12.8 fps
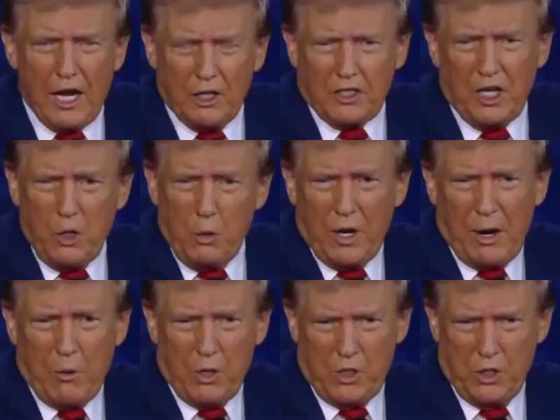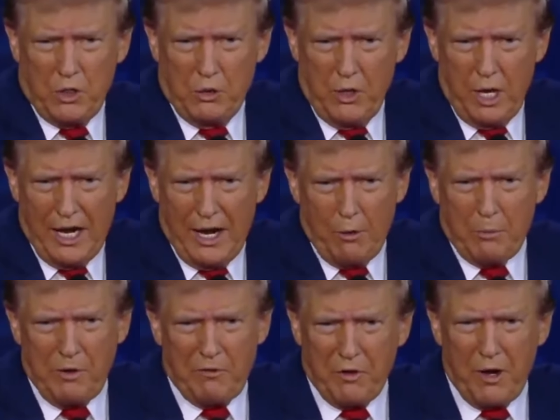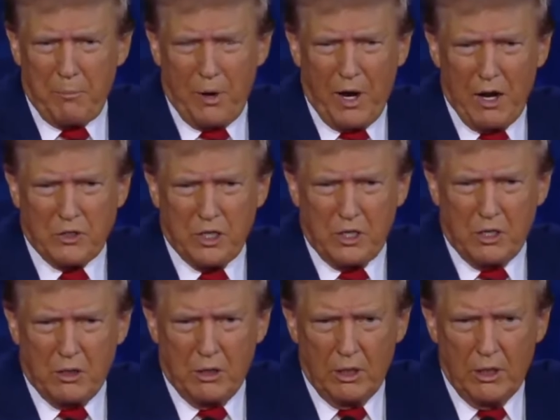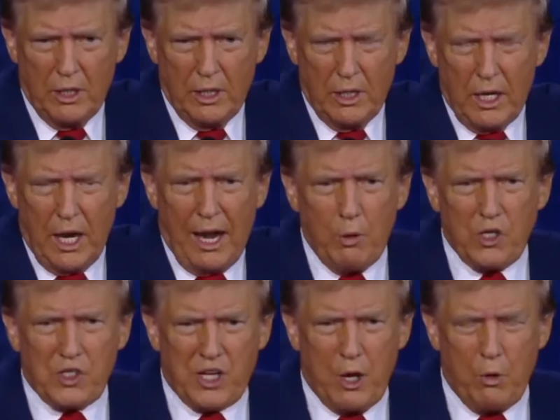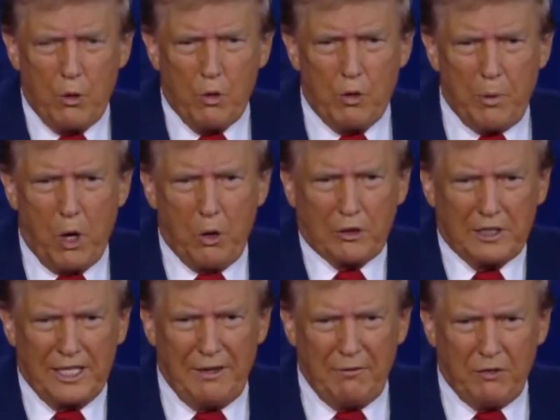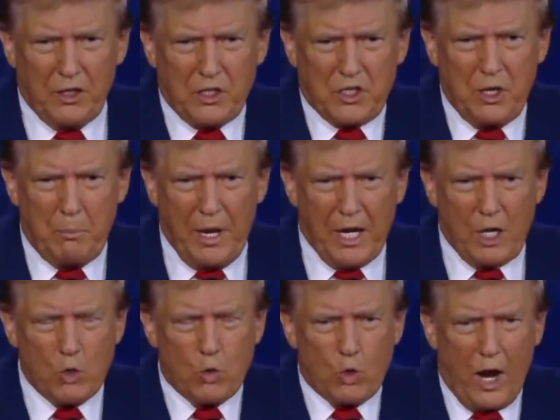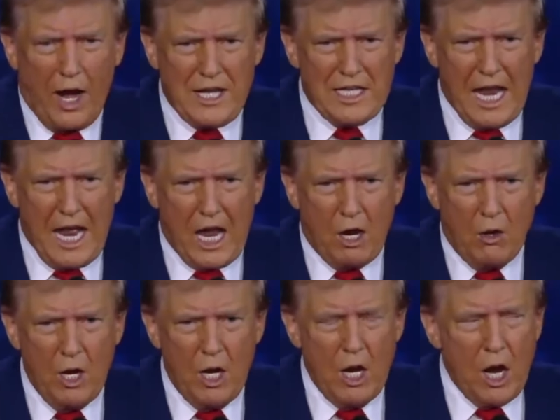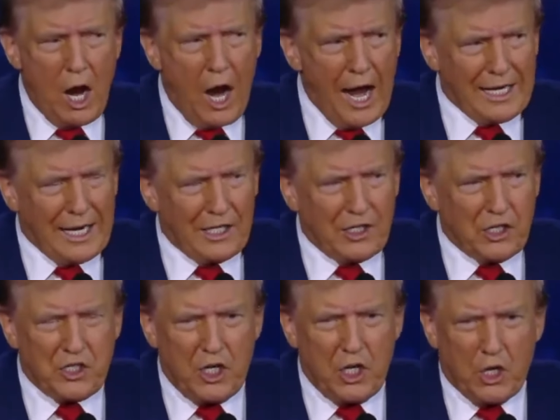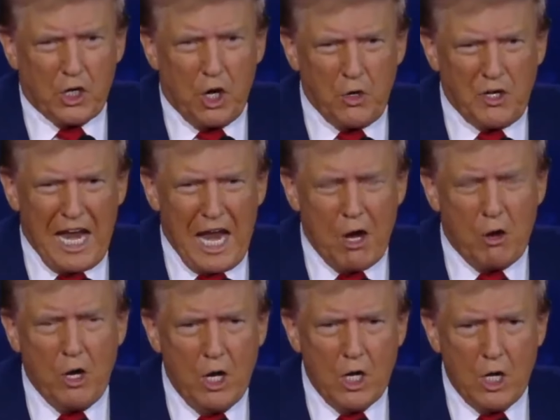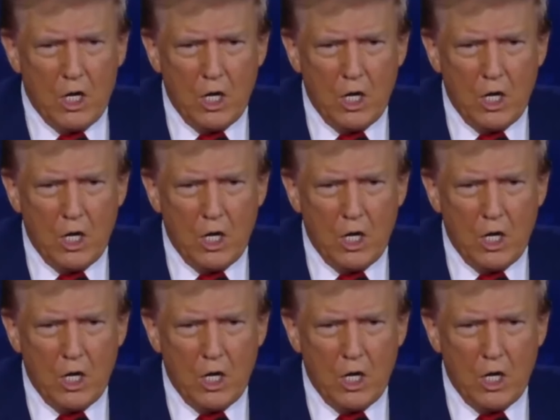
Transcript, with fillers: And I'll tell you what I would do, and I would be very proud to do it. I would say we would both leave this debate right now. I'd like to see her go down